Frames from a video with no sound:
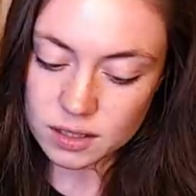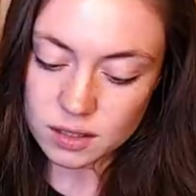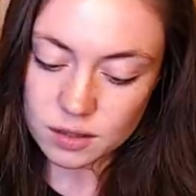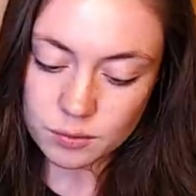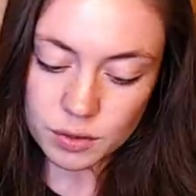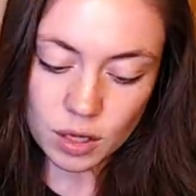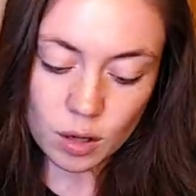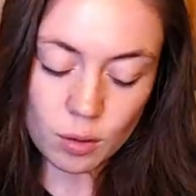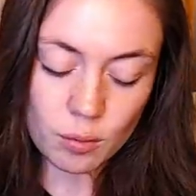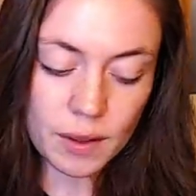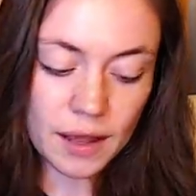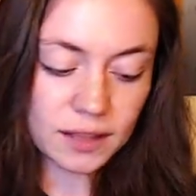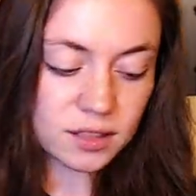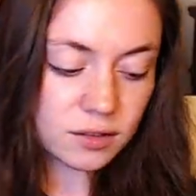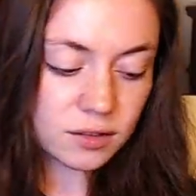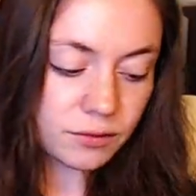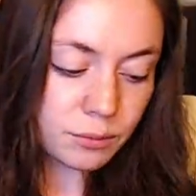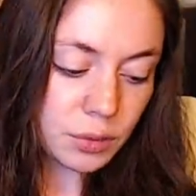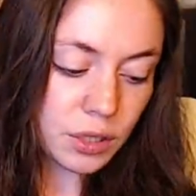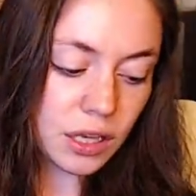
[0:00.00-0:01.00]
let me go back
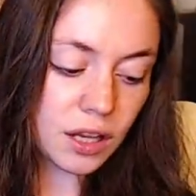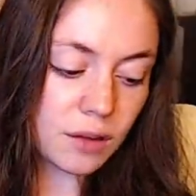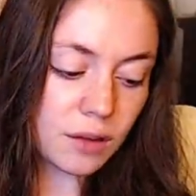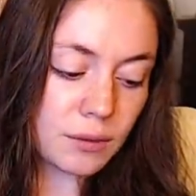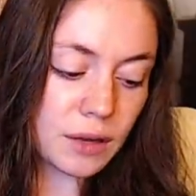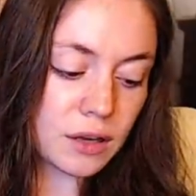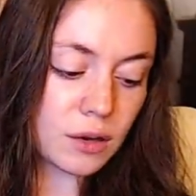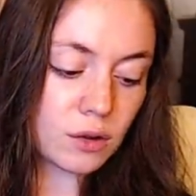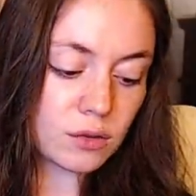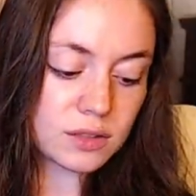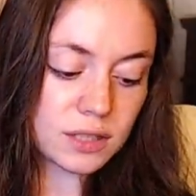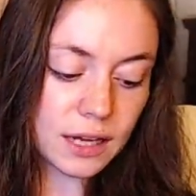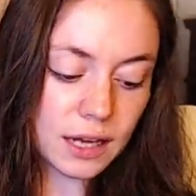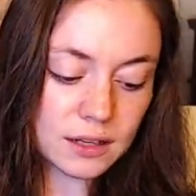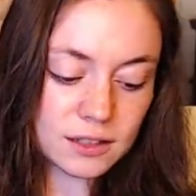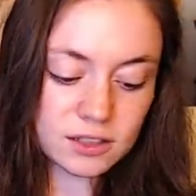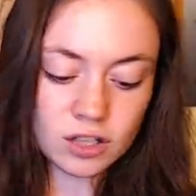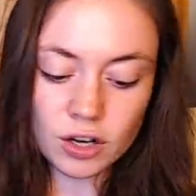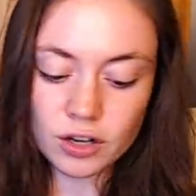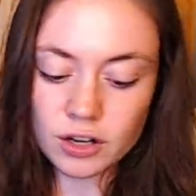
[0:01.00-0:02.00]
to the beginning of my notes. It kind of
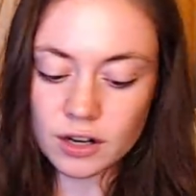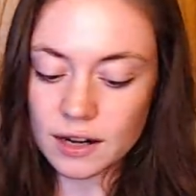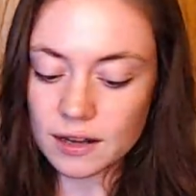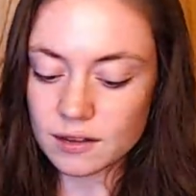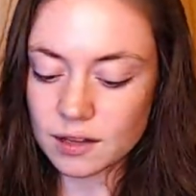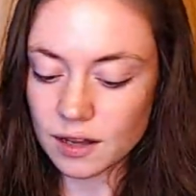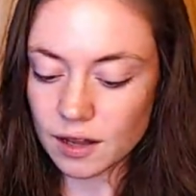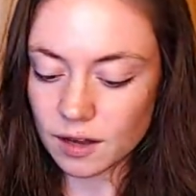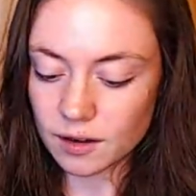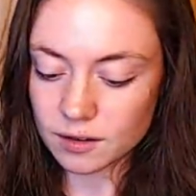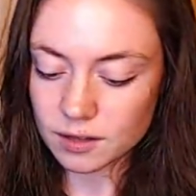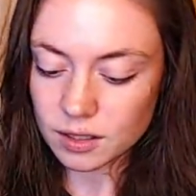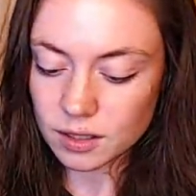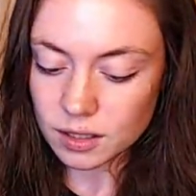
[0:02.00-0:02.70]
started at the end.